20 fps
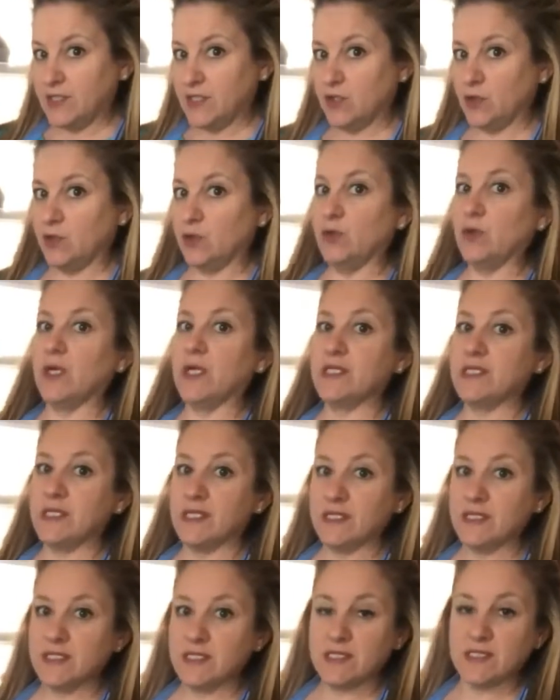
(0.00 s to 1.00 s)
2 because
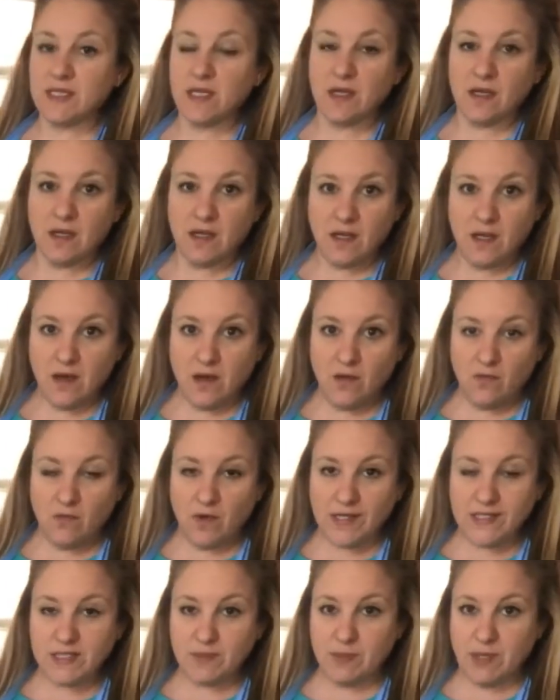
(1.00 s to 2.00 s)
this
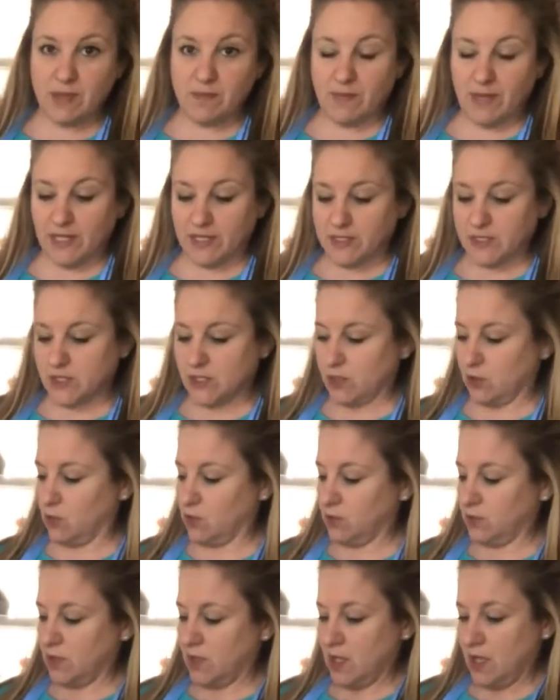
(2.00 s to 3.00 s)
recipe makes 2.
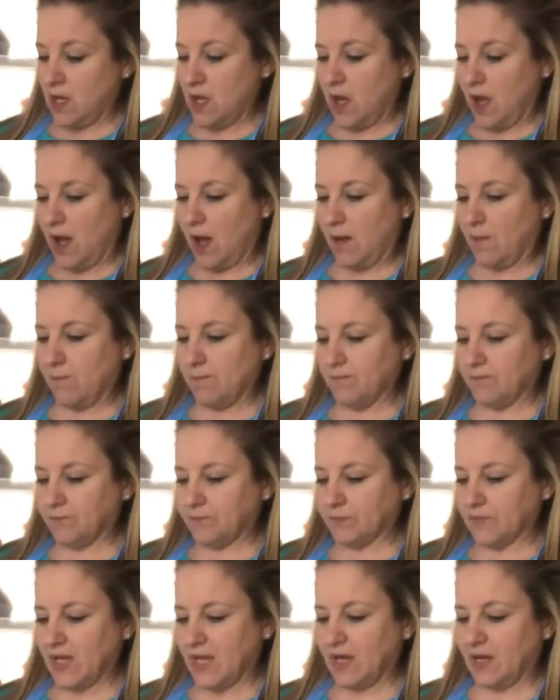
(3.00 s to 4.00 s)

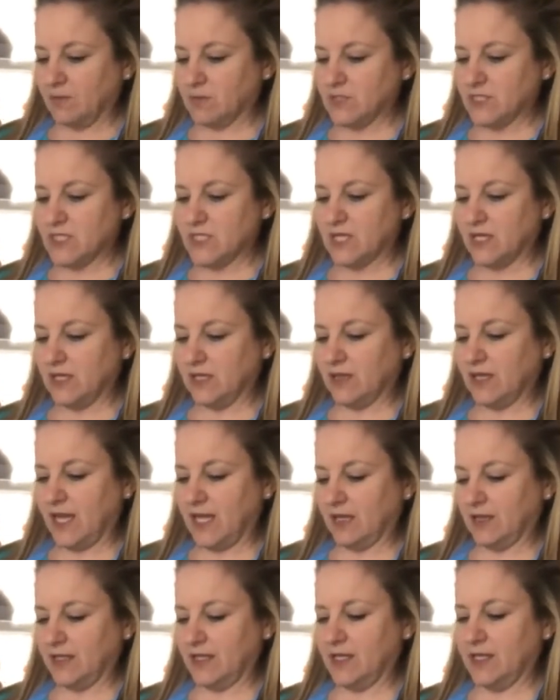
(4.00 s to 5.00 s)
And I'm just going to
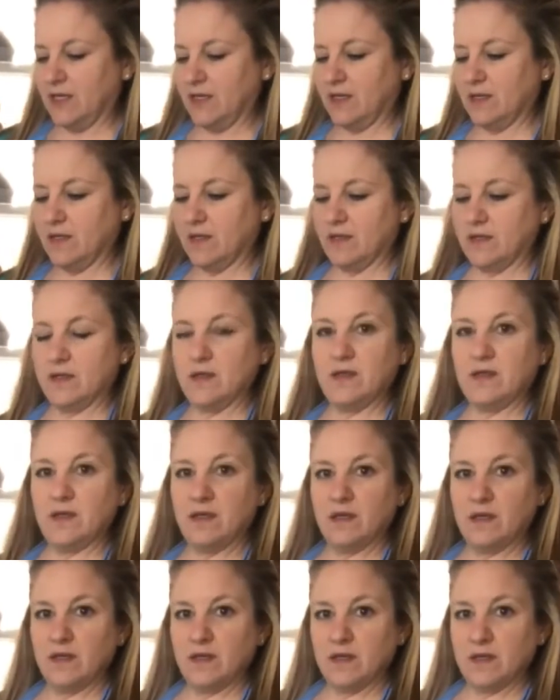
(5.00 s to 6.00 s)
lightly
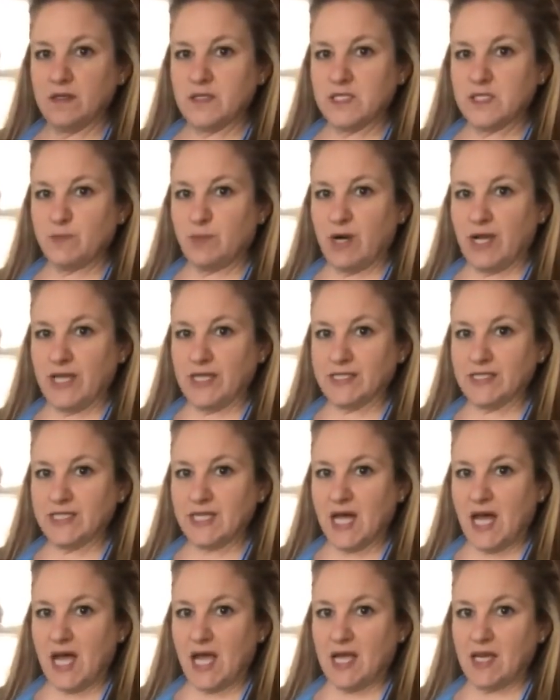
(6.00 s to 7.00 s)
spray
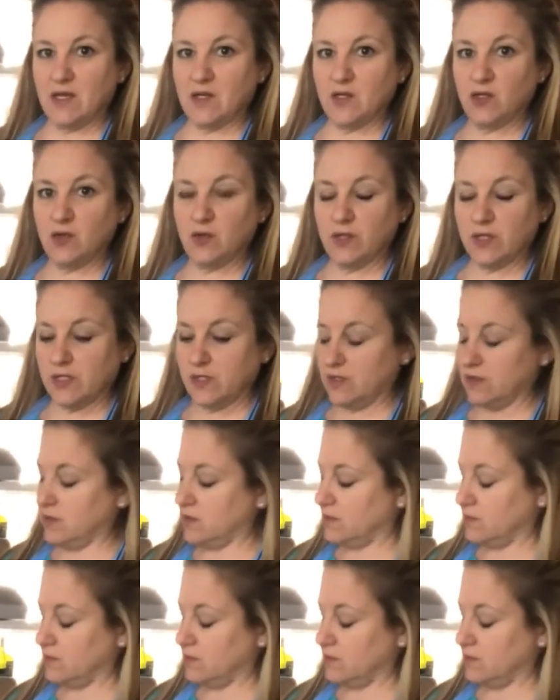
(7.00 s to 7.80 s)
inside. You could